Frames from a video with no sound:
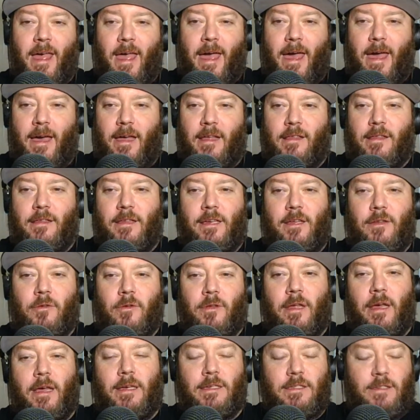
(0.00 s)
And
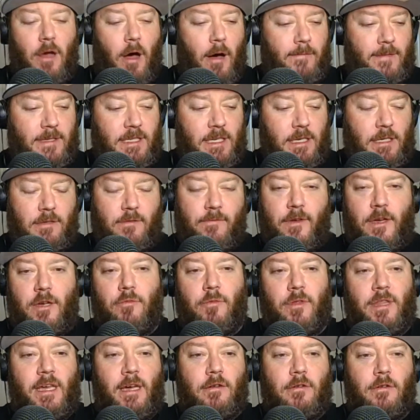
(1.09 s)
his feud
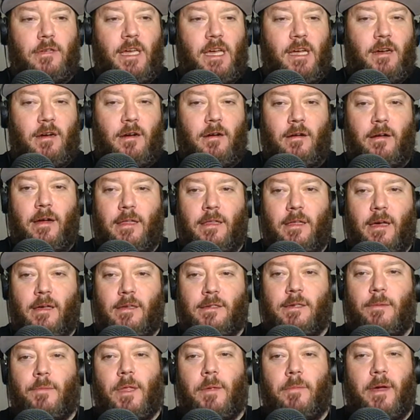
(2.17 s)
with the Undertaker and
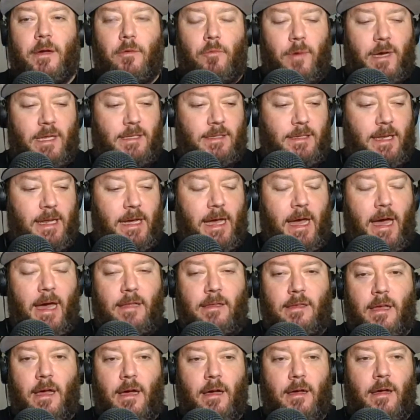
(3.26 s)
some of the big wins that he had
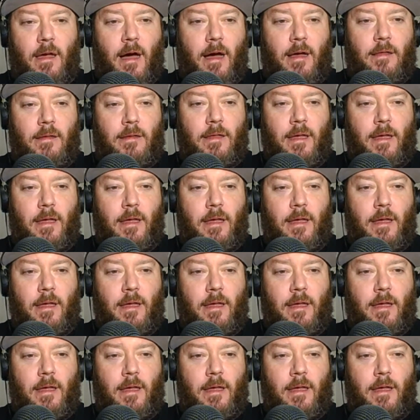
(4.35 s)
gotten,